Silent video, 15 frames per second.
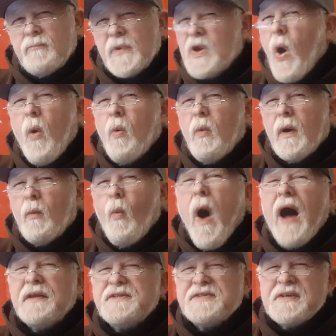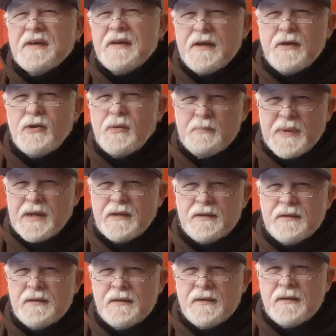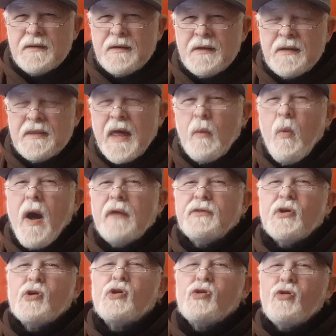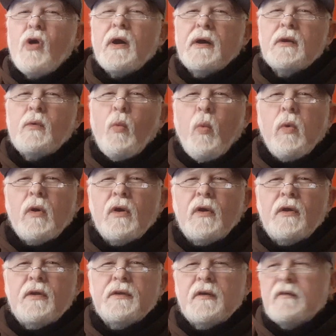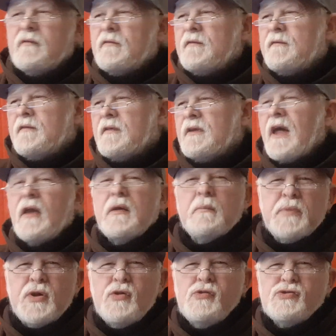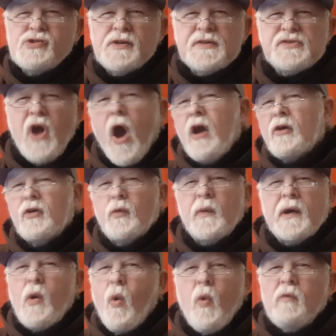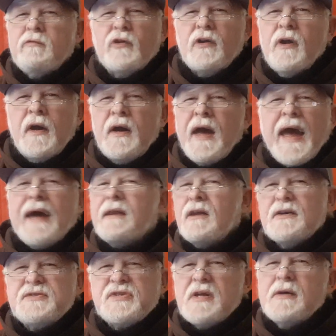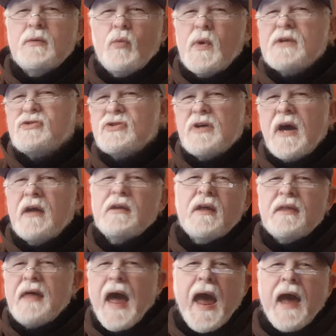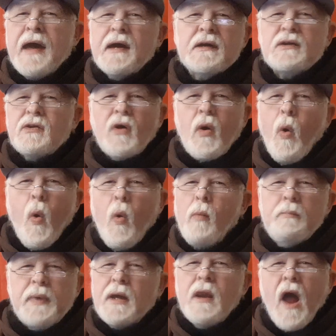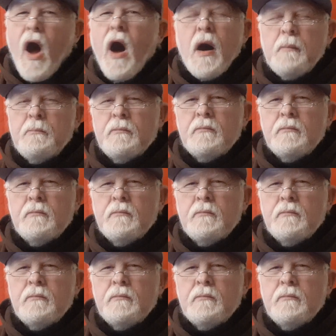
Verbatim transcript: No one wants to hear they want a crooked world of Lilliputians arguing over endlessly which end of the egg to open up.